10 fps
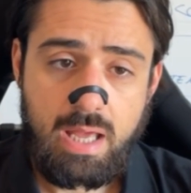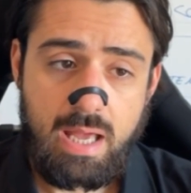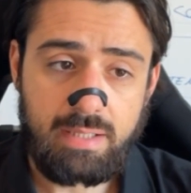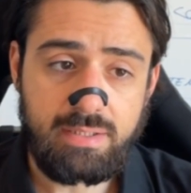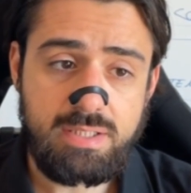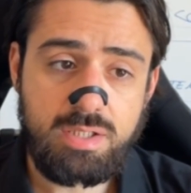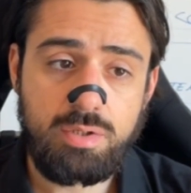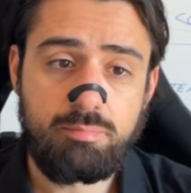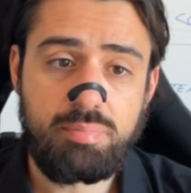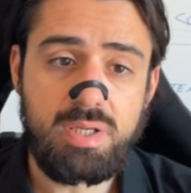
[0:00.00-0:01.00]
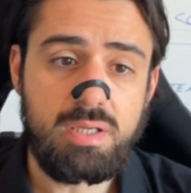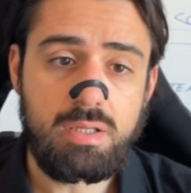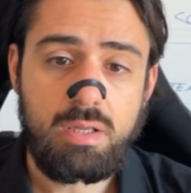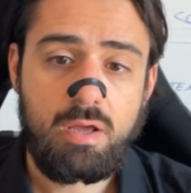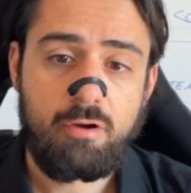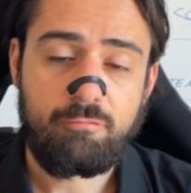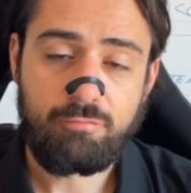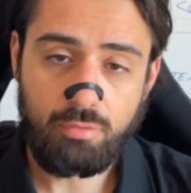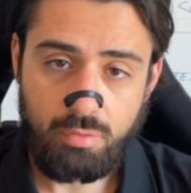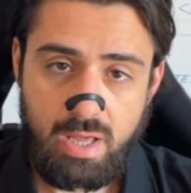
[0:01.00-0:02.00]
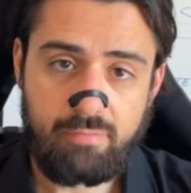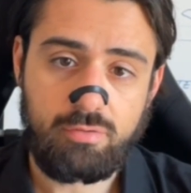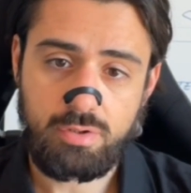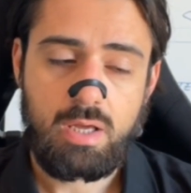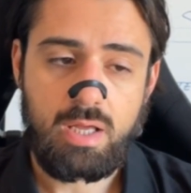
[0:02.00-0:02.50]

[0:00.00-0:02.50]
And this could be forever.